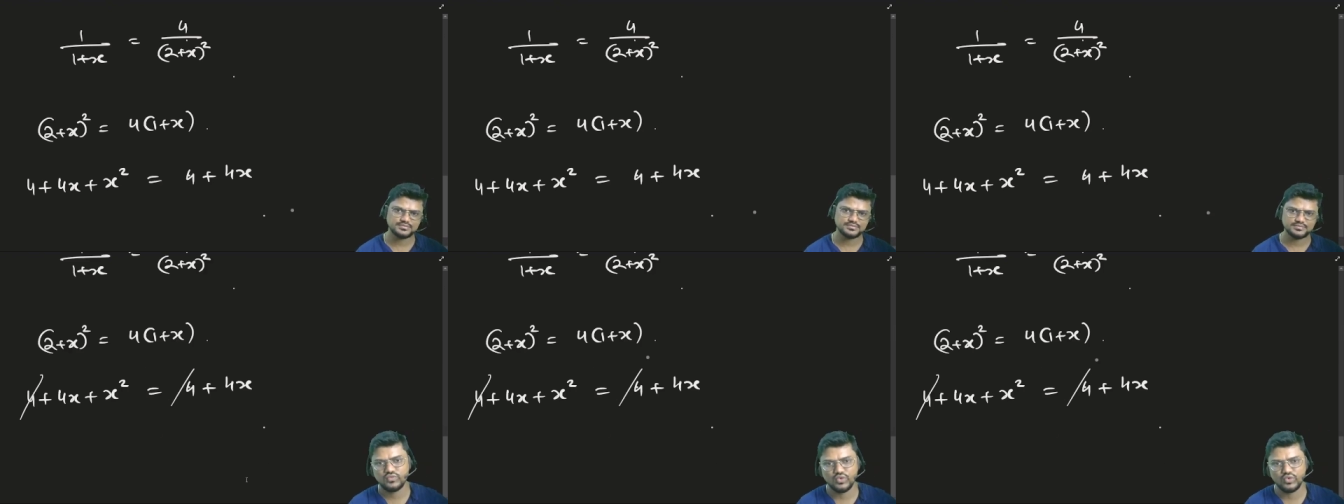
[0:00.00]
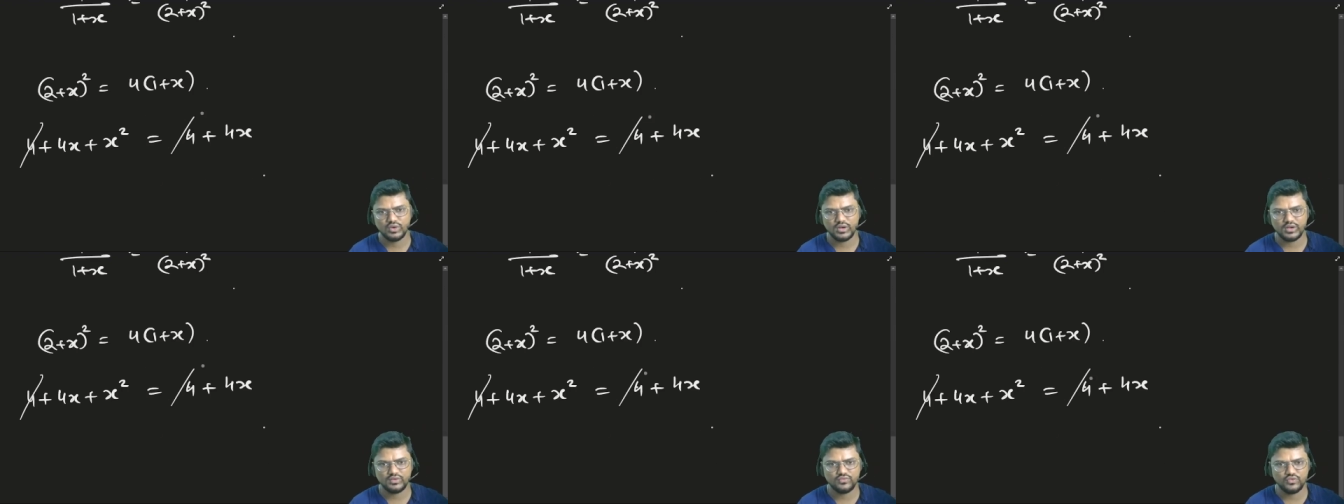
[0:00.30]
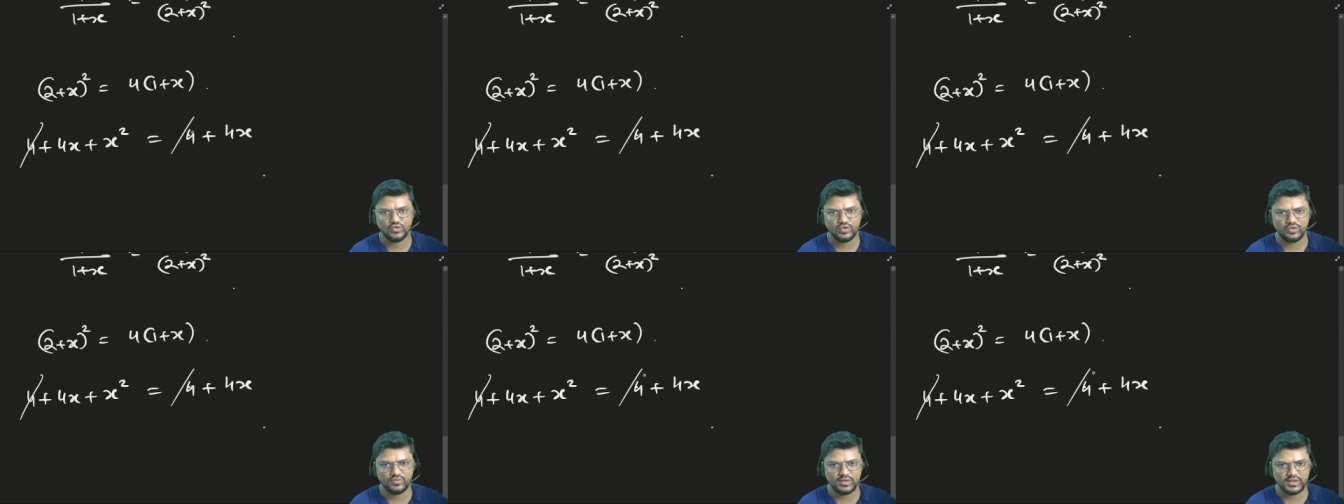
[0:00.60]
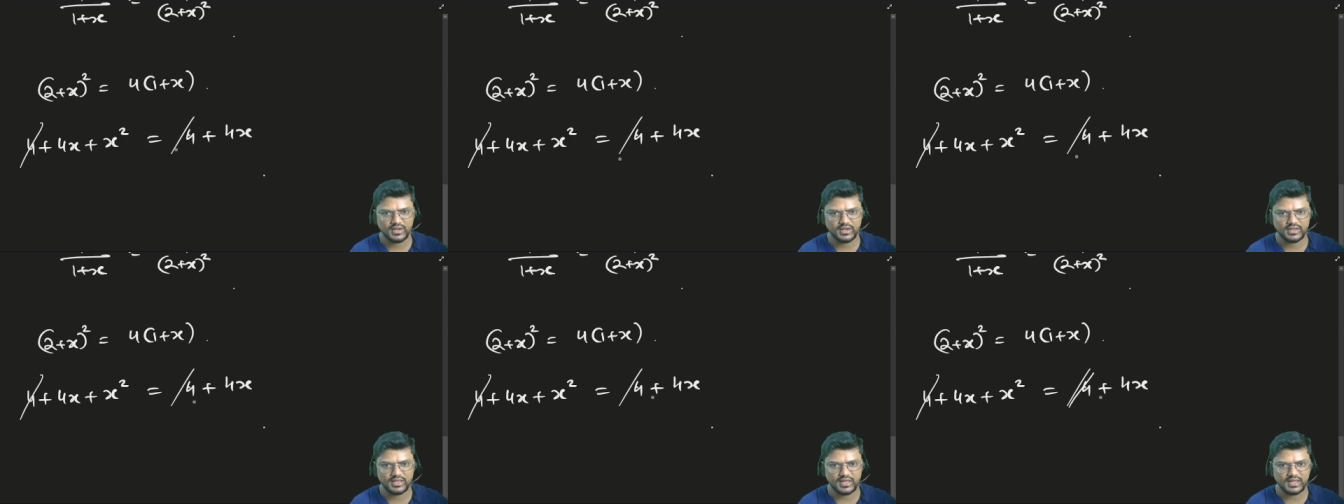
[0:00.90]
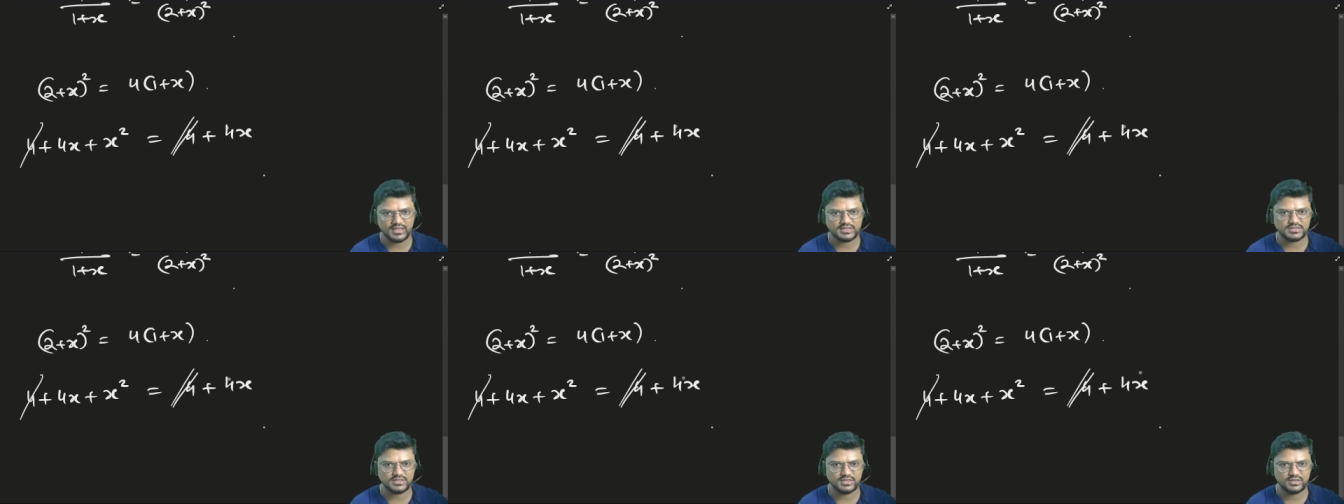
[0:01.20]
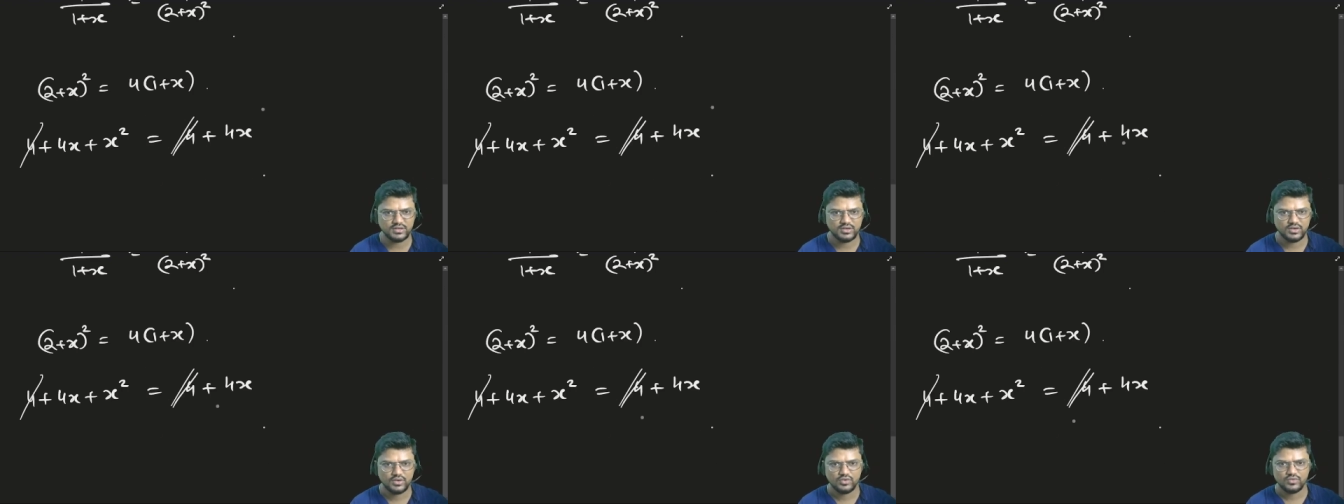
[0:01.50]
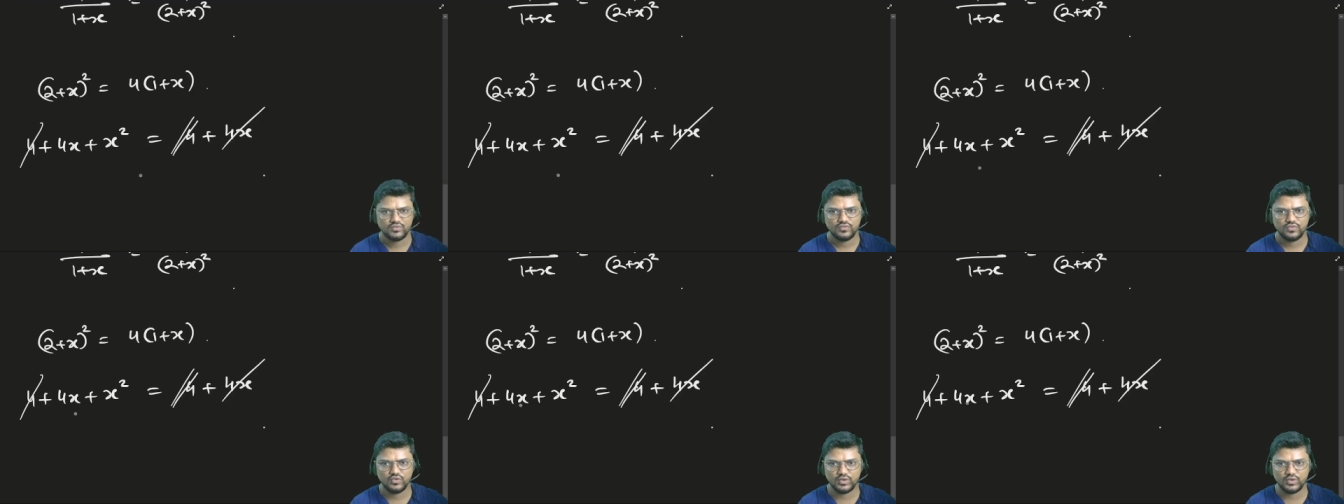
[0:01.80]
4 and 4 will get cancelled.
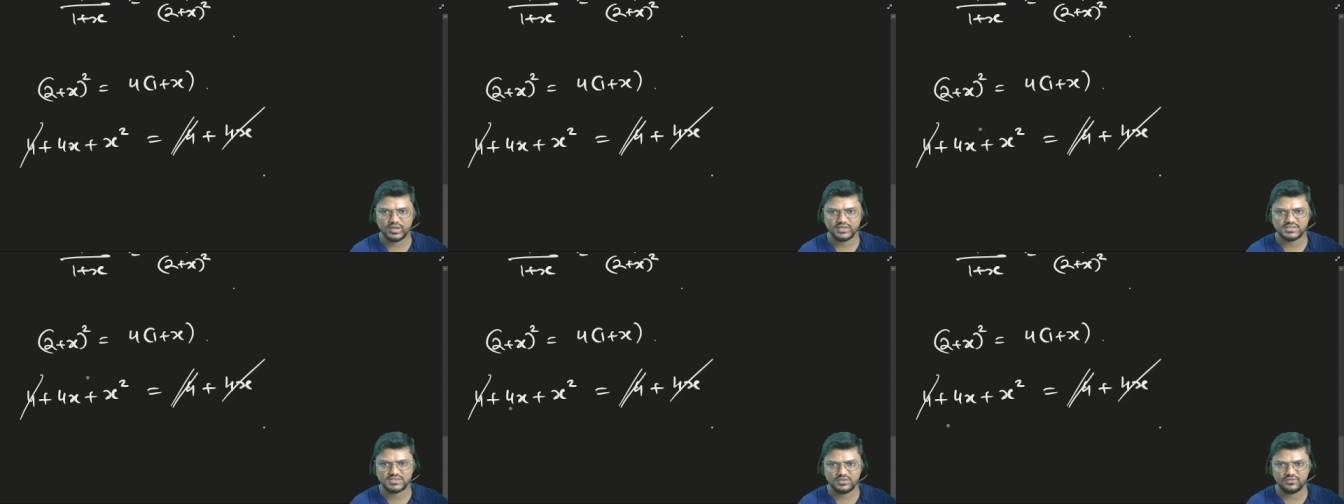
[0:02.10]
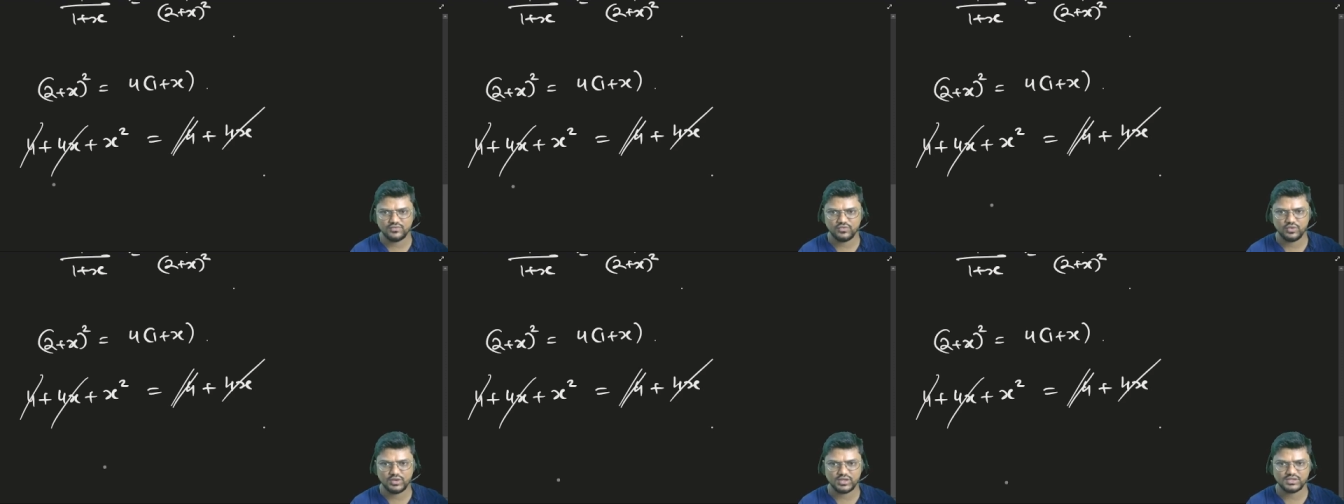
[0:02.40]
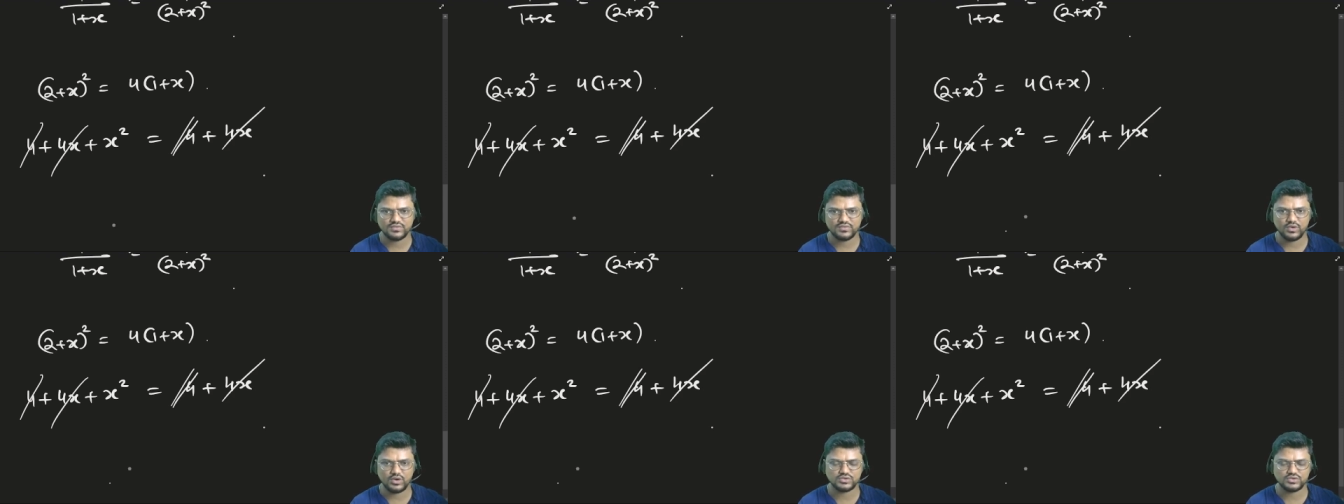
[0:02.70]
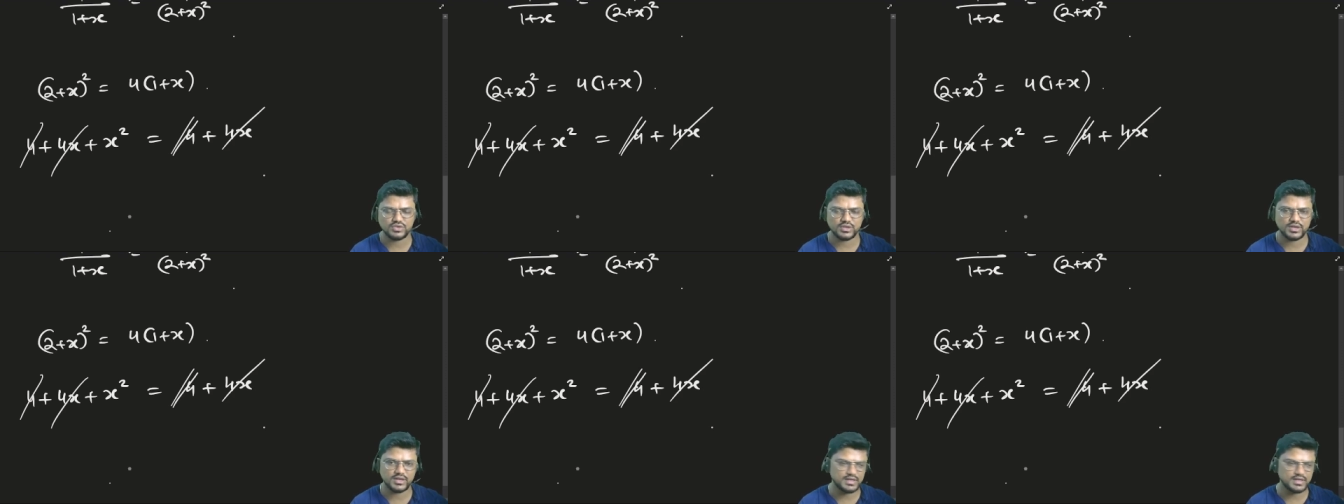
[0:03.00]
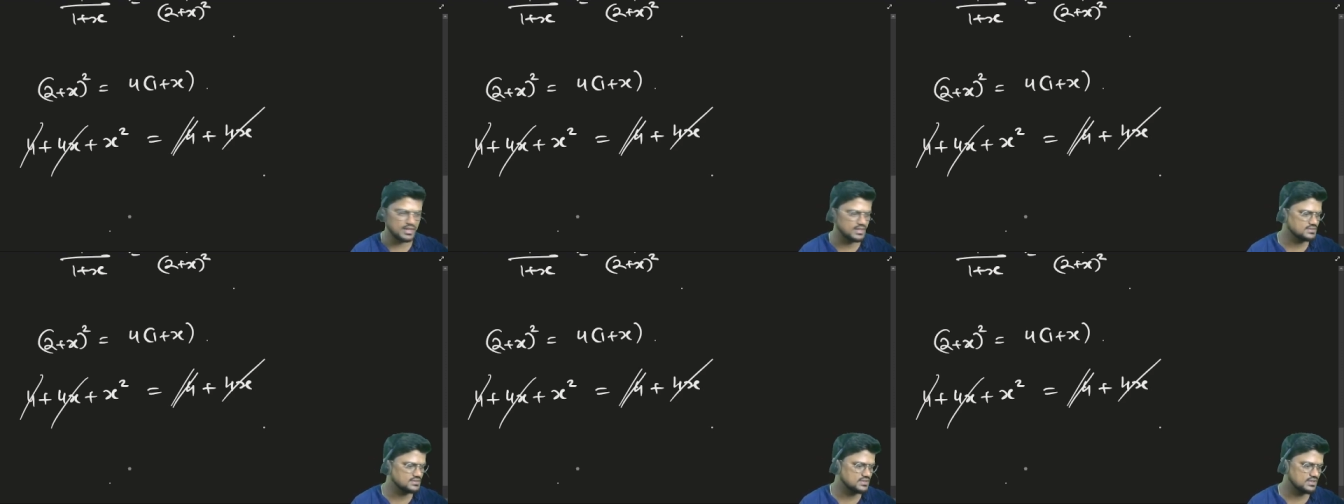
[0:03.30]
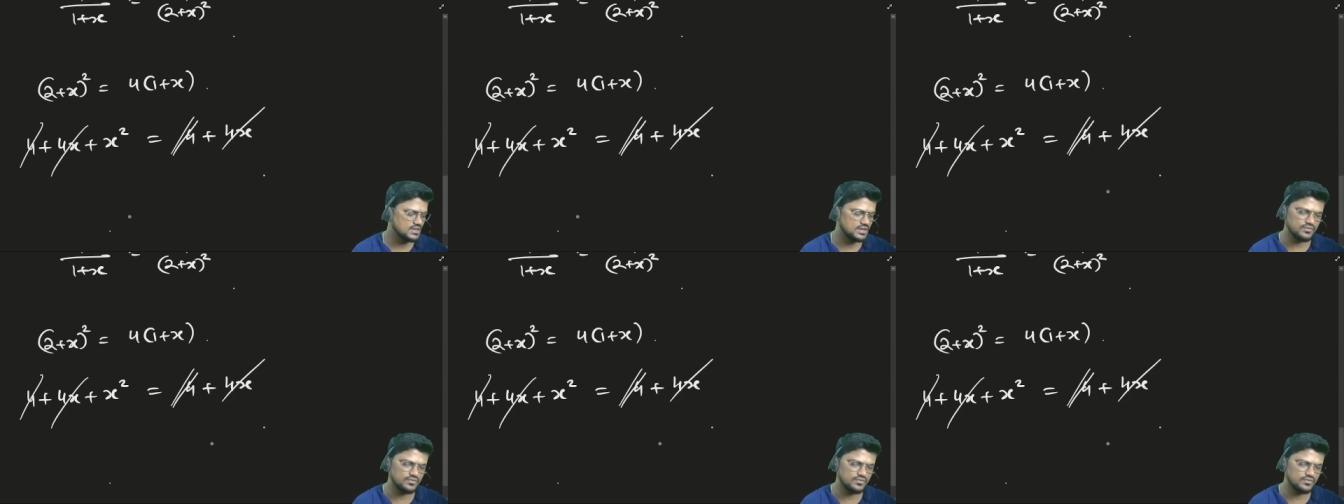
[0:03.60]
4x and 4x will also get cancelled,